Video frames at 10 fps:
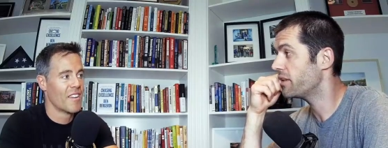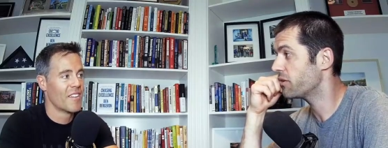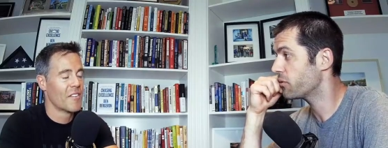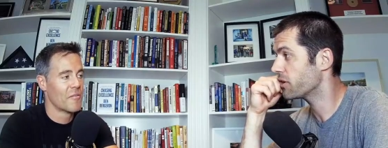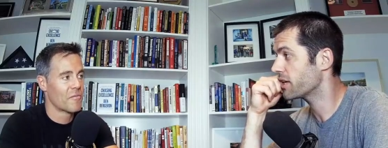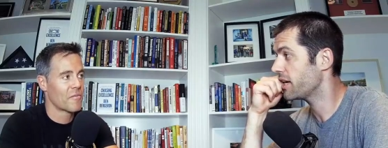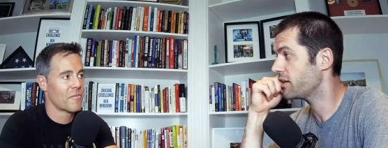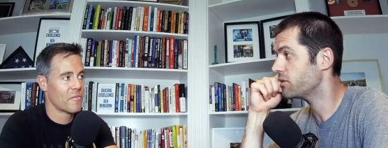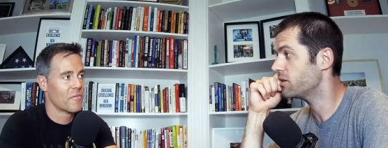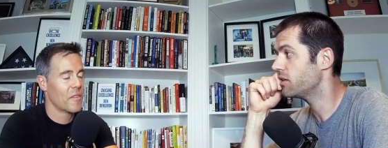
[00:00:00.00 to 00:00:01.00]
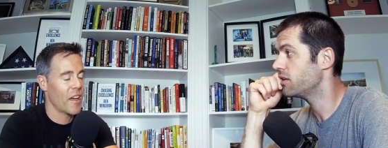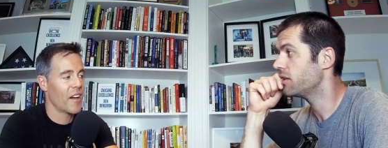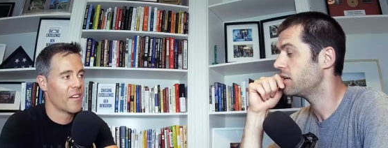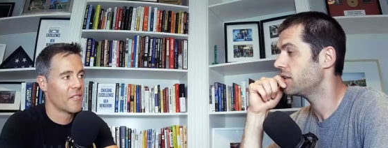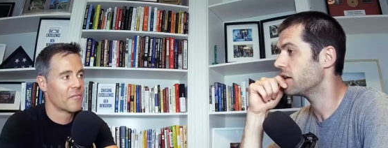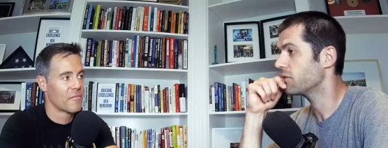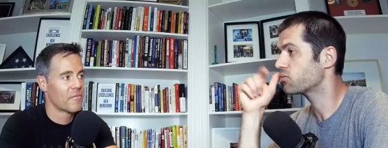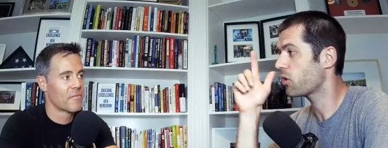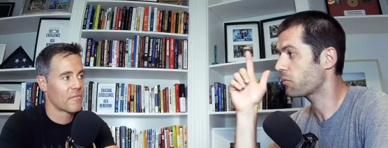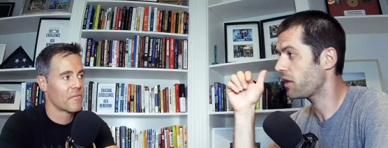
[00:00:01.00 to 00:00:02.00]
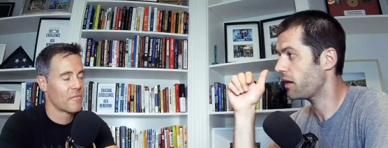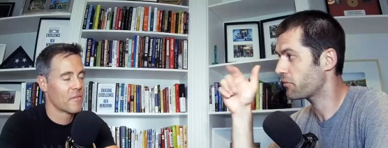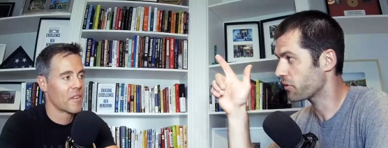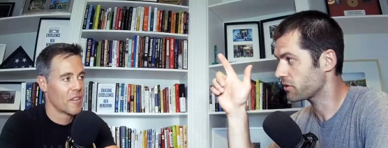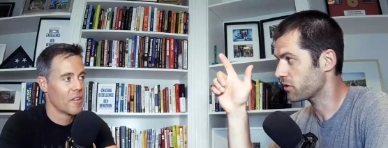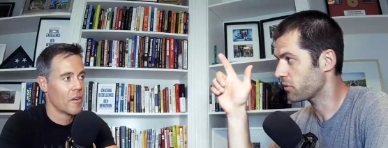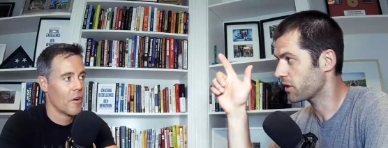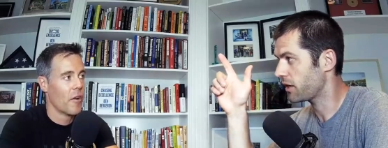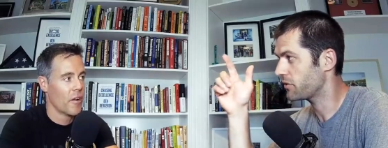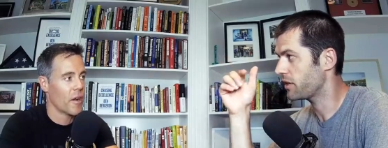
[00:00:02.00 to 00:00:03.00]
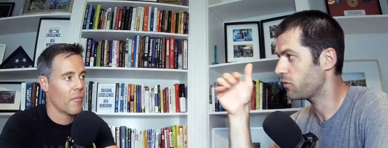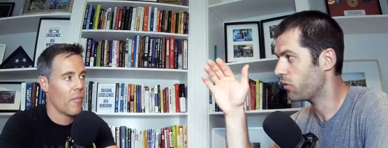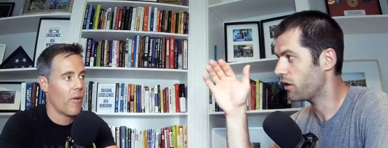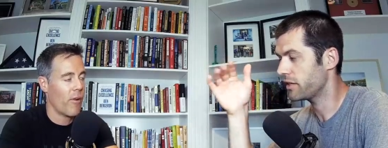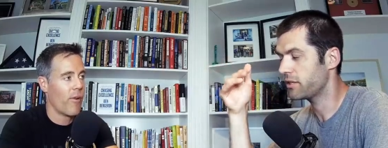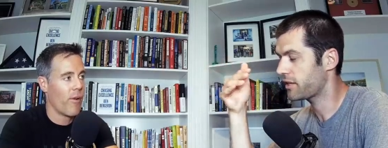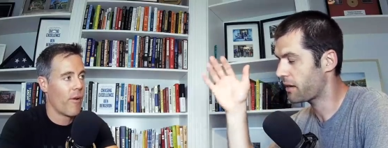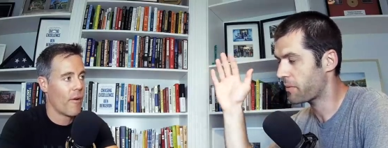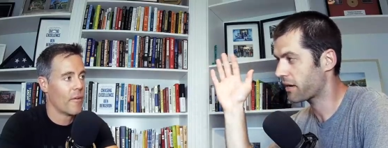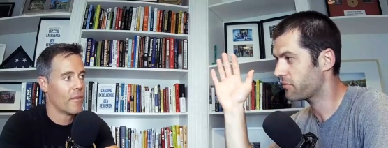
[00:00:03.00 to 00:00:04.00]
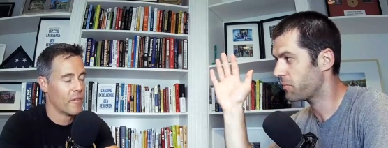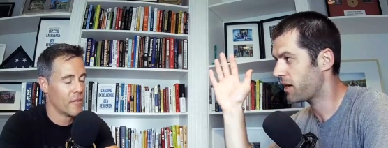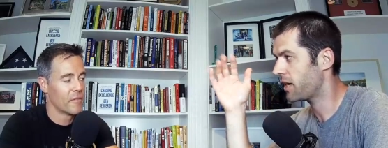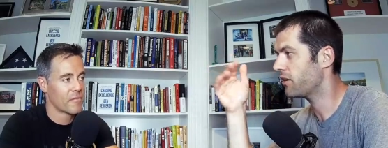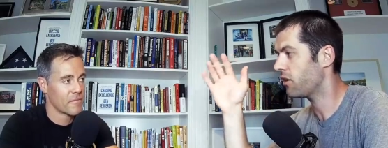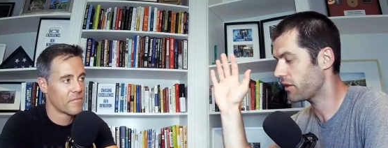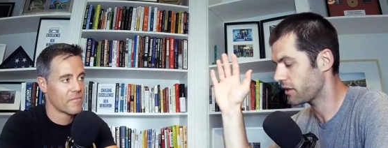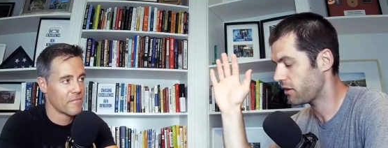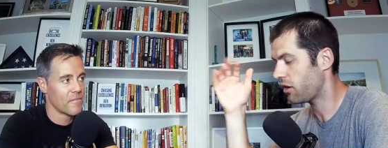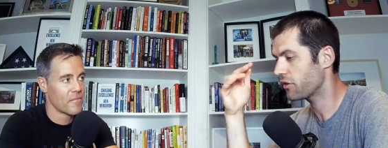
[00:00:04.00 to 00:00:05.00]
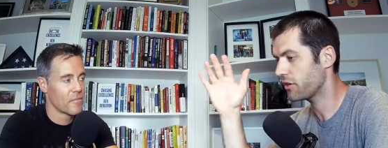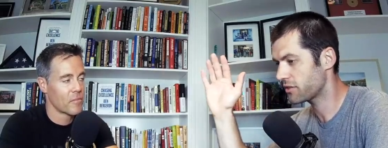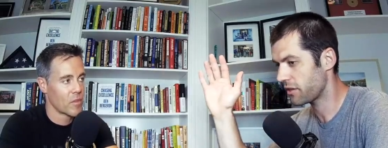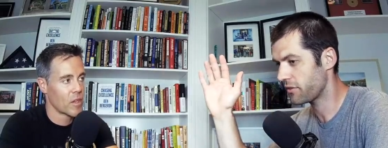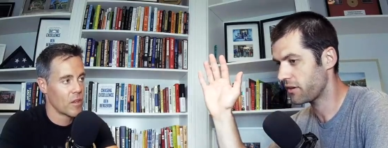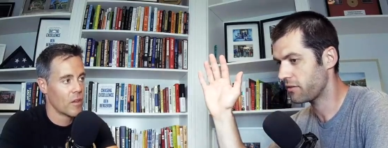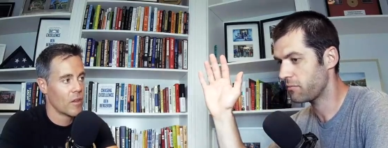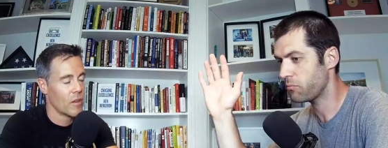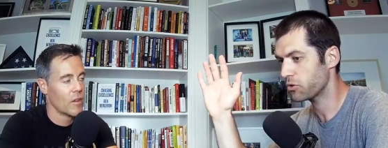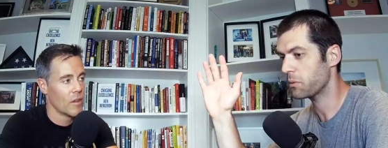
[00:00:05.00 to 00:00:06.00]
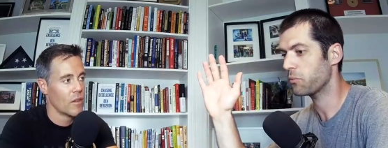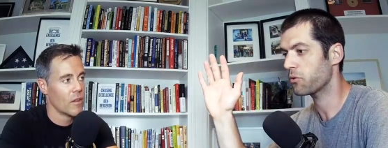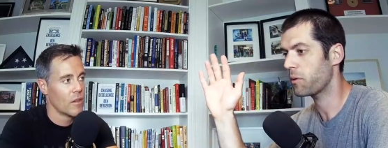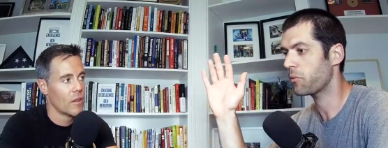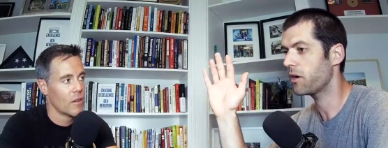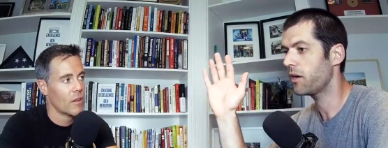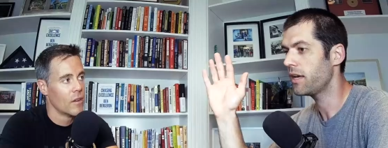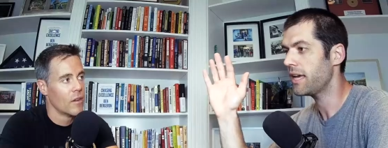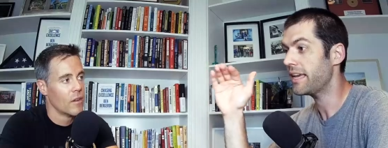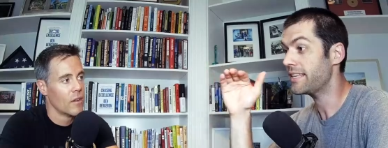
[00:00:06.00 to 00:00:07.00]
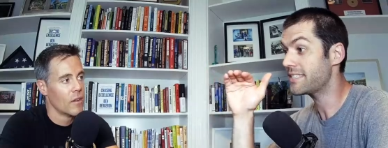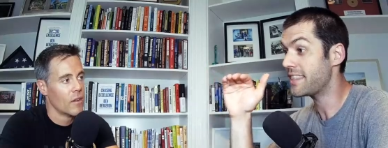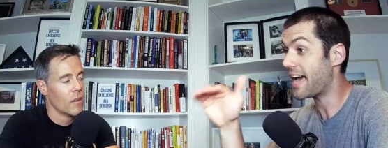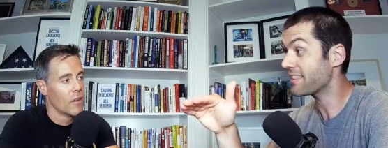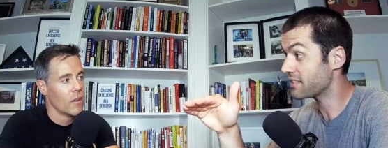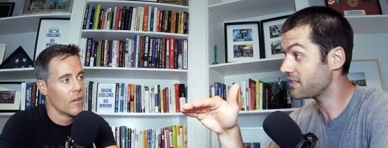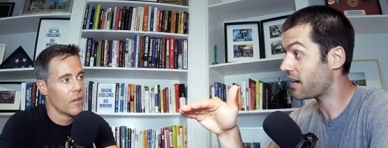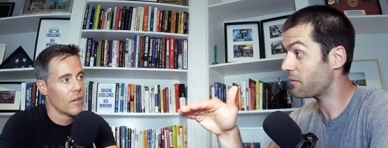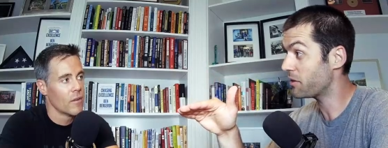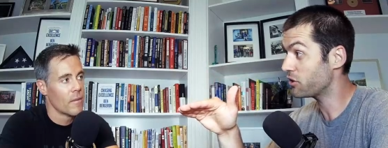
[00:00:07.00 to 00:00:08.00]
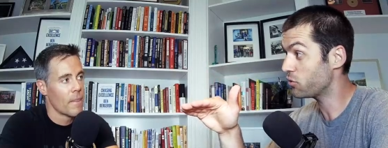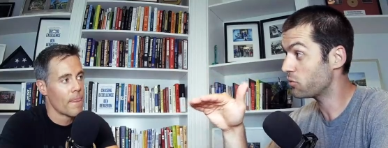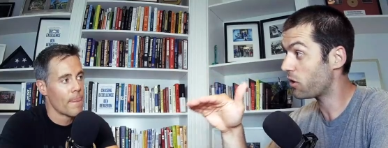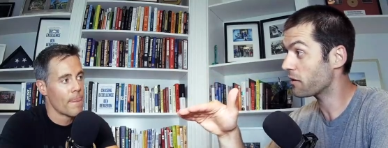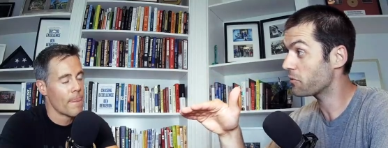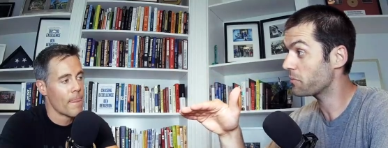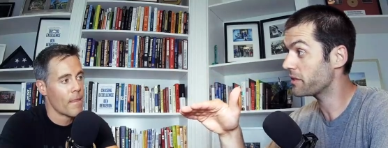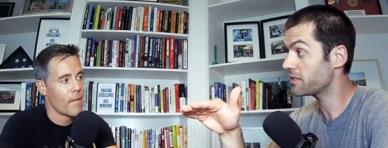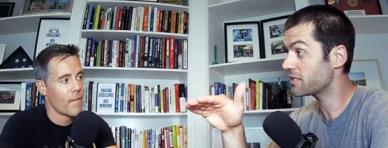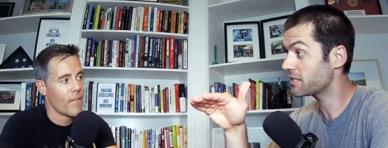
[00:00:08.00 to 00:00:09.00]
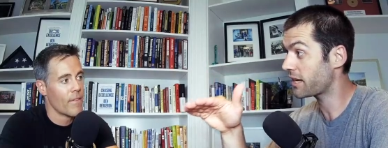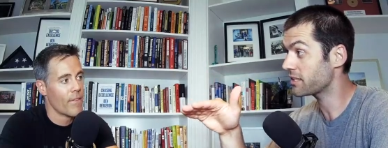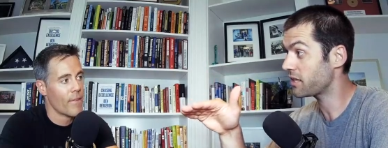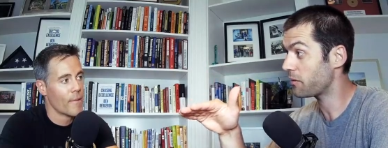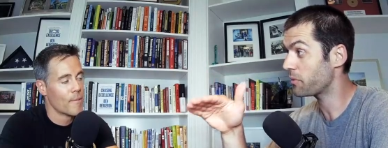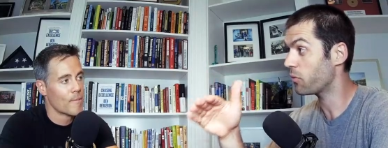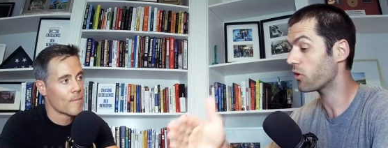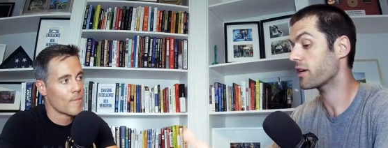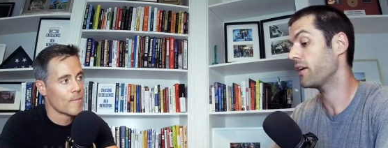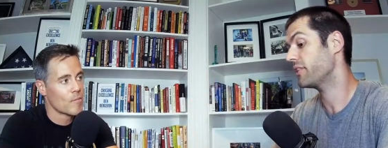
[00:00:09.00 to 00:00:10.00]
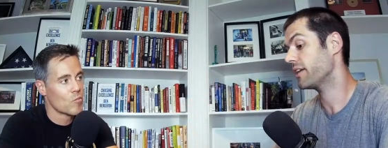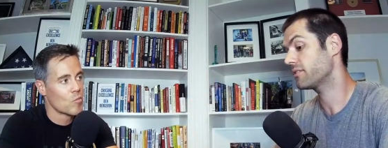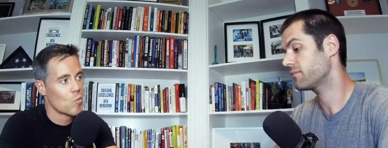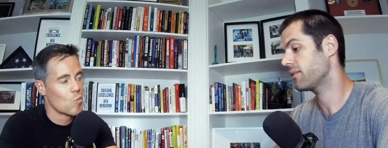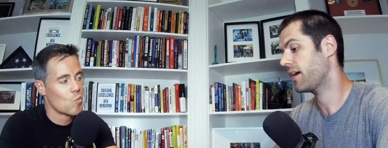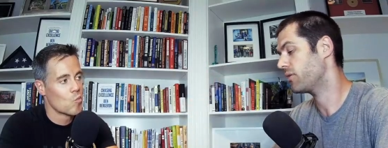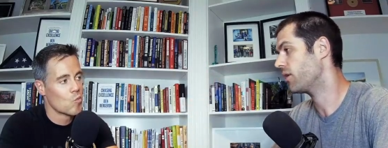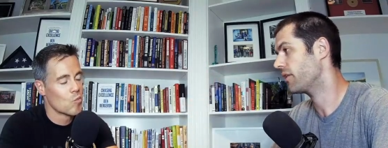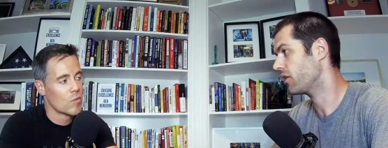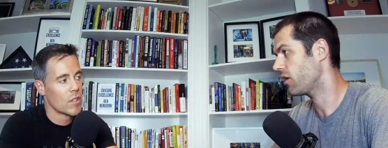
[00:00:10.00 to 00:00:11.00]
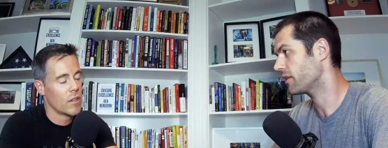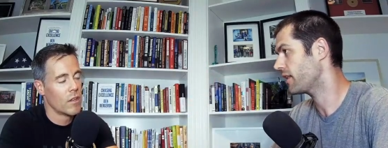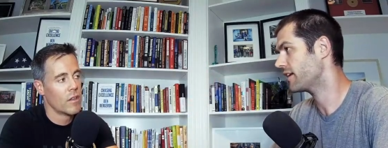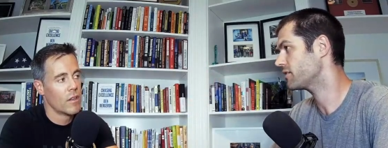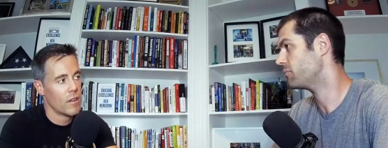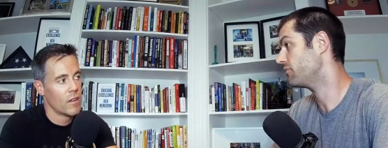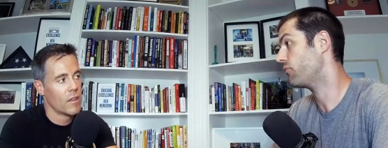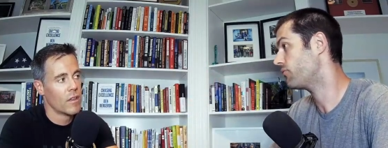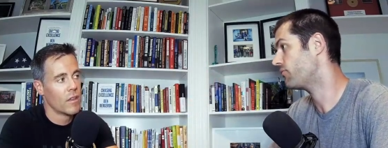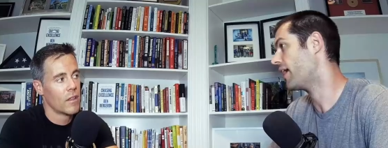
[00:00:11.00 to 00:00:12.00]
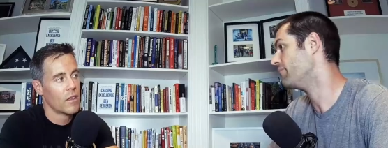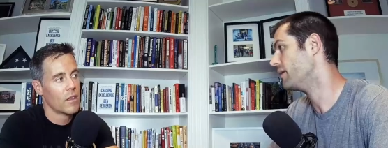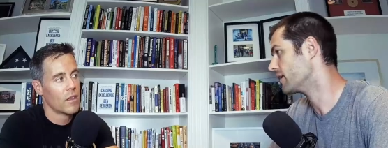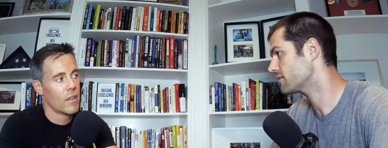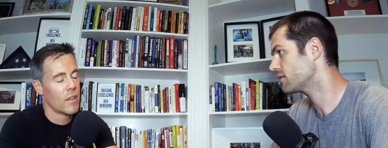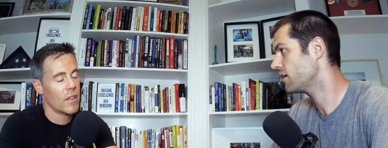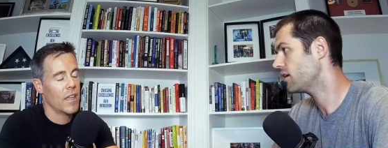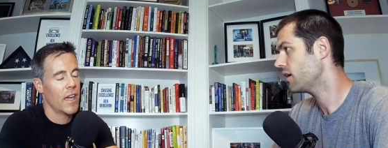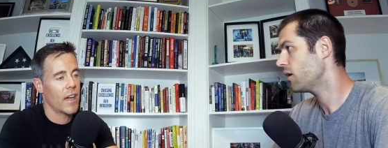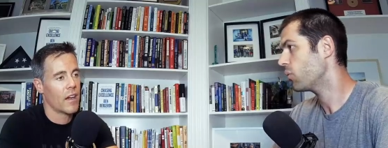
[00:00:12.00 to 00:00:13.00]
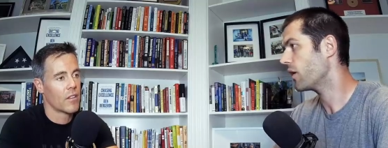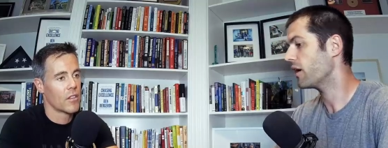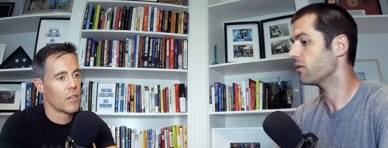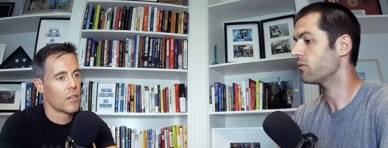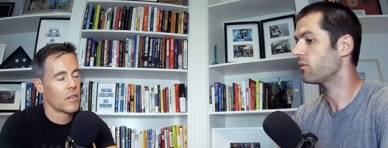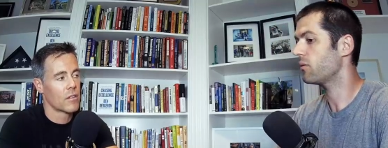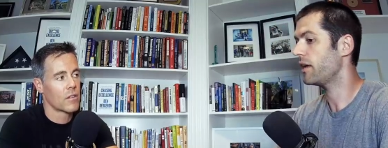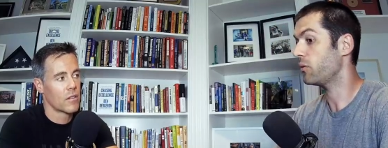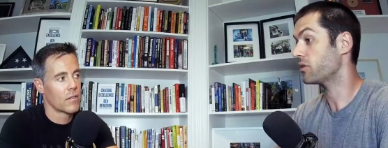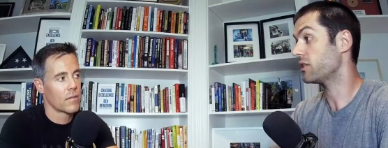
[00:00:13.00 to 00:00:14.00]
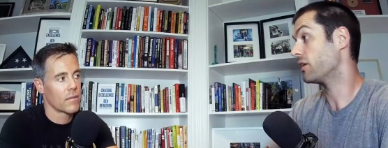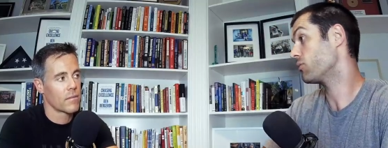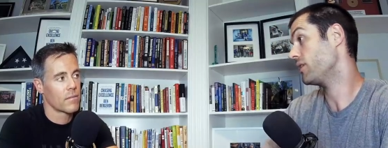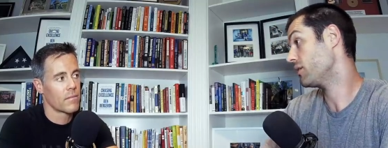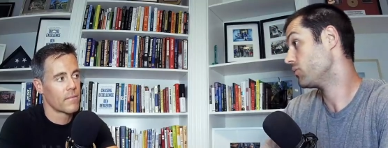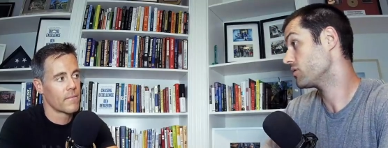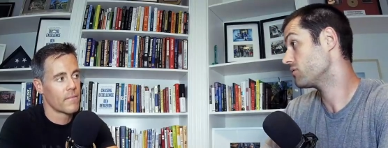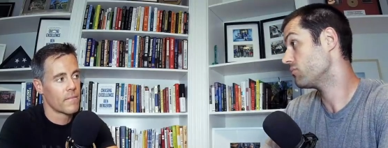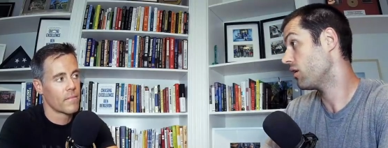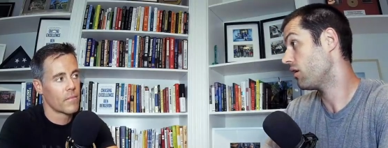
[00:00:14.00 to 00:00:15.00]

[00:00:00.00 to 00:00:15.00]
Speaker 1: win the workout. Yeah. The rope climb thruster workout that yep. he won. He came back from behind, all that, all the good stuff that most people remember. Is that the time that you would want him to be psyched up in a workout that's, I don't know how that long that lasted, but five minutes? Yeah. Where it was literally, it was